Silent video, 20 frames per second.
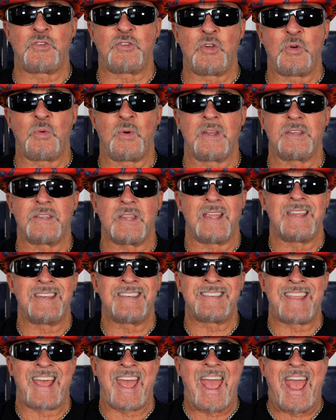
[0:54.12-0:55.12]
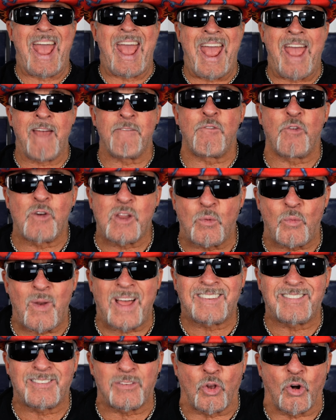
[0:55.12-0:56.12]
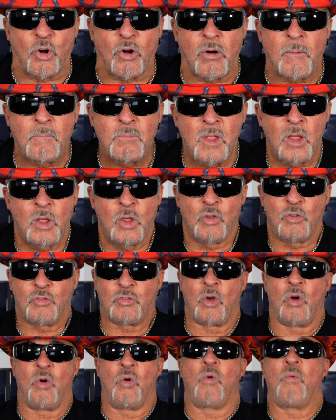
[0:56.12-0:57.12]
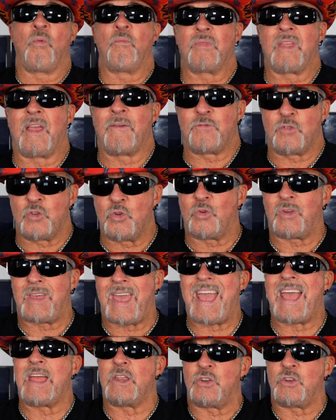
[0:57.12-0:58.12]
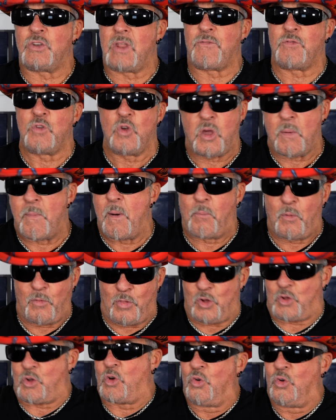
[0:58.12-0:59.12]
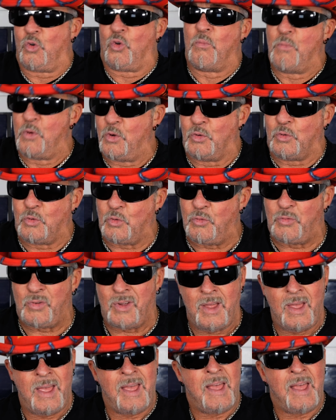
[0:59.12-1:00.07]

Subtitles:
do it to every wrestler. So if you come up with a cool move,